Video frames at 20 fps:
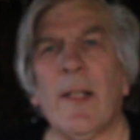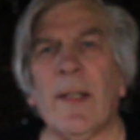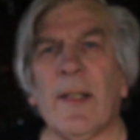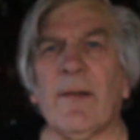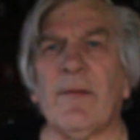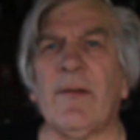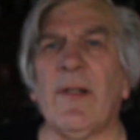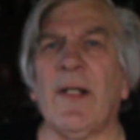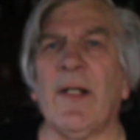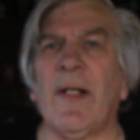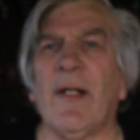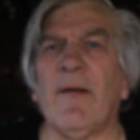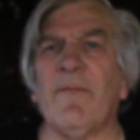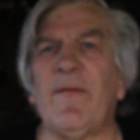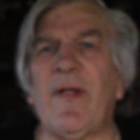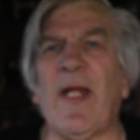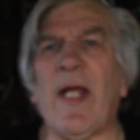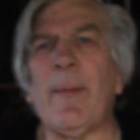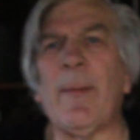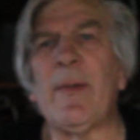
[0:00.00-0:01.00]
think I've done
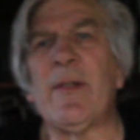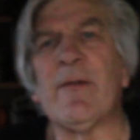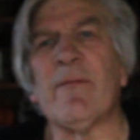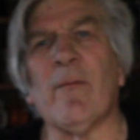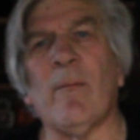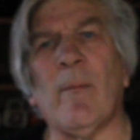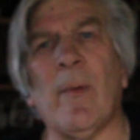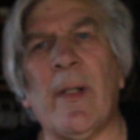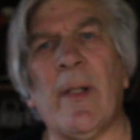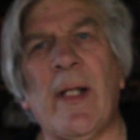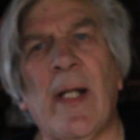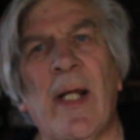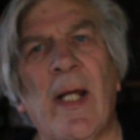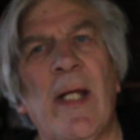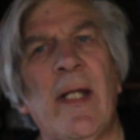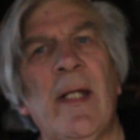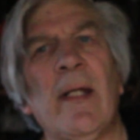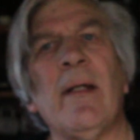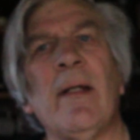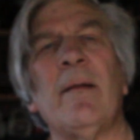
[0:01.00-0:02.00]
enough damage for one
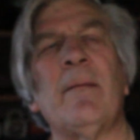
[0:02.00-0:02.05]
day.